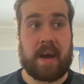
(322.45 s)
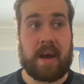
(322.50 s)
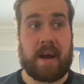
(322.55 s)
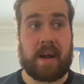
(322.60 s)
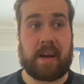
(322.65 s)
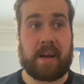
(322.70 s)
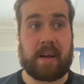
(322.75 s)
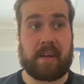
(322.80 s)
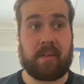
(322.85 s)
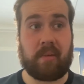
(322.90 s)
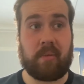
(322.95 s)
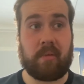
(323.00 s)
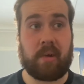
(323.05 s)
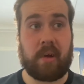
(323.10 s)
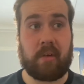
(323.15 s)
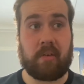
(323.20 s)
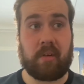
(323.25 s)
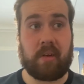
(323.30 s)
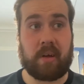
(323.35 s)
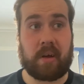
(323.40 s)
and had some
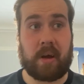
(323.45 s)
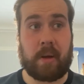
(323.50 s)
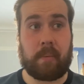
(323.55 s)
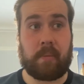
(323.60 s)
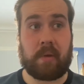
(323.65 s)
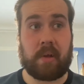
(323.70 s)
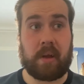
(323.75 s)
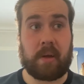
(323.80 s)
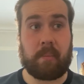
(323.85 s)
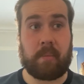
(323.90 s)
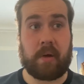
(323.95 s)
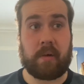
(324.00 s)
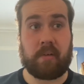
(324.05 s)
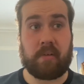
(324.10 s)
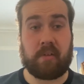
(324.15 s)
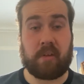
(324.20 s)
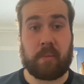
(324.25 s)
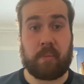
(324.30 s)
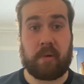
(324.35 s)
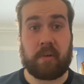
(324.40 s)
toast and a cup of tea and put
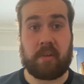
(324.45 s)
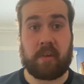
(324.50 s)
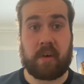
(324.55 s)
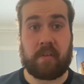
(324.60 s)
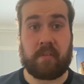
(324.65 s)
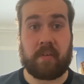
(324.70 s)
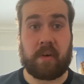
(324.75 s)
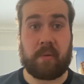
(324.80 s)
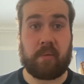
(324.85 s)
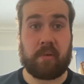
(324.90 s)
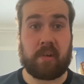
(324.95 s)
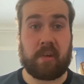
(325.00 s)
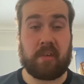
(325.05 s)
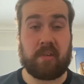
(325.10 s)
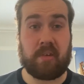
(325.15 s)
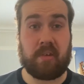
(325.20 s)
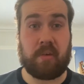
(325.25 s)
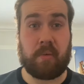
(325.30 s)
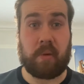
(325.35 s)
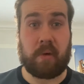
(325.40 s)
in Subway Surfer and was
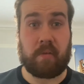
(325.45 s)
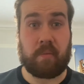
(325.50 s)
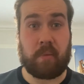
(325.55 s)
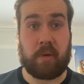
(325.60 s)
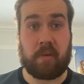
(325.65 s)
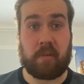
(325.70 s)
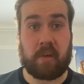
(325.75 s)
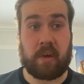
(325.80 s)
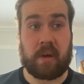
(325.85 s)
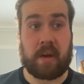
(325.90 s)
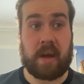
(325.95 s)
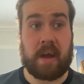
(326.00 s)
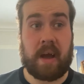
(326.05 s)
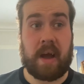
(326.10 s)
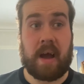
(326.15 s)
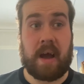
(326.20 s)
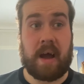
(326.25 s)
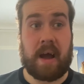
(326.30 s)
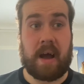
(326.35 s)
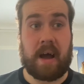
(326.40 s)
listening to a bit of music
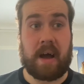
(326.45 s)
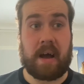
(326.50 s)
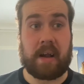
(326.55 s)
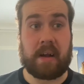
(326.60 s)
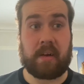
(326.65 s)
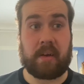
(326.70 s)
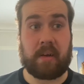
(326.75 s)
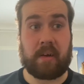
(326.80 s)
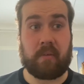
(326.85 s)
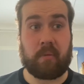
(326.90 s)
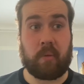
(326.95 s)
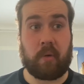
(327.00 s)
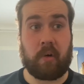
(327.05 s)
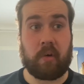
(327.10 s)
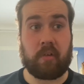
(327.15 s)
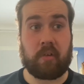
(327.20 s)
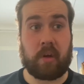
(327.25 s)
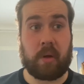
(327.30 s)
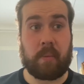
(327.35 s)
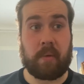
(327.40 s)
and
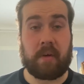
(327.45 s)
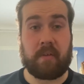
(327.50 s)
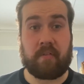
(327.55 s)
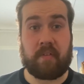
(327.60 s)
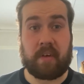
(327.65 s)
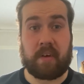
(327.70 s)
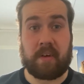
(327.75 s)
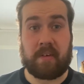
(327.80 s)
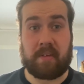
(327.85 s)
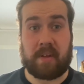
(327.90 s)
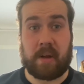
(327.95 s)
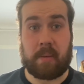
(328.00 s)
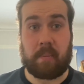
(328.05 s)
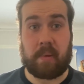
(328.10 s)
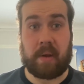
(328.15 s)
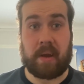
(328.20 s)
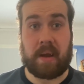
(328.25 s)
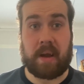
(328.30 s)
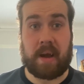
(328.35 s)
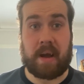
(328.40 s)
watched a bit of Flickr
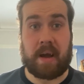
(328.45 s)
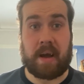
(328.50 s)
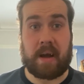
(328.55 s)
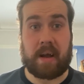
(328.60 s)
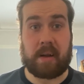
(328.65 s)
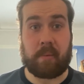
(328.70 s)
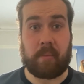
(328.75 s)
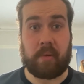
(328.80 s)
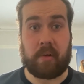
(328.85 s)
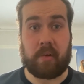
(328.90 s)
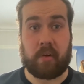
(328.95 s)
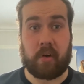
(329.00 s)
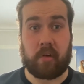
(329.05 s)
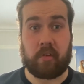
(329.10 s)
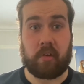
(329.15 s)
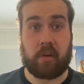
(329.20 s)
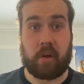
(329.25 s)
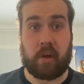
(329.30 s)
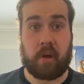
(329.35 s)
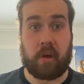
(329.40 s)
Dibbly and a bit of
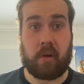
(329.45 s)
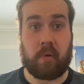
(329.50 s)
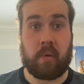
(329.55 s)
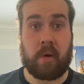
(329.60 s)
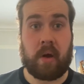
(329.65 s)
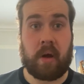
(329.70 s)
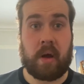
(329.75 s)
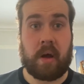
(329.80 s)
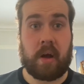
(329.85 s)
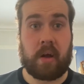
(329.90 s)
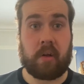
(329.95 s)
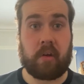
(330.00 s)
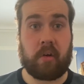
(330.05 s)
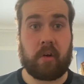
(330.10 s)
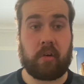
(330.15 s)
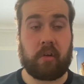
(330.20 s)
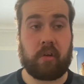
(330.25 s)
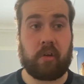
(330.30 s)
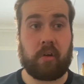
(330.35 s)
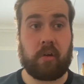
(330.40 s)
Doctor Who.
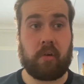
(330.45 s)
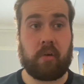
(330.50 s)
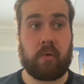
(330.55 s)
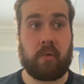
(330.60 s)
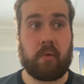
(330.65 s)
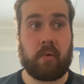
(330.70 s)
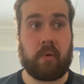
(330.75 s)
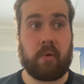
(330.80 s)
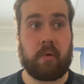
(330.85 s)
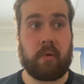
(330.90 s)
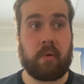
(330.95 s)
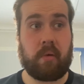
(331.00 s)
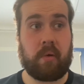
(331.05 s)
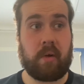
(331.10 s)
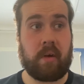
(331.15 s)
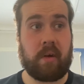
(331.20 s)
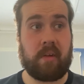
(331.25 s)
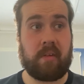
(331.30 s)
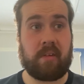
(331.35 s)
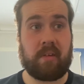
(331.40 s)
Doctor Who
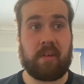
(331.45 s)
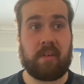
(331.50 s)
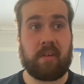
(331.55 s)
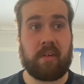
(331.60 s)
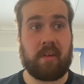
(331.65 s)
is one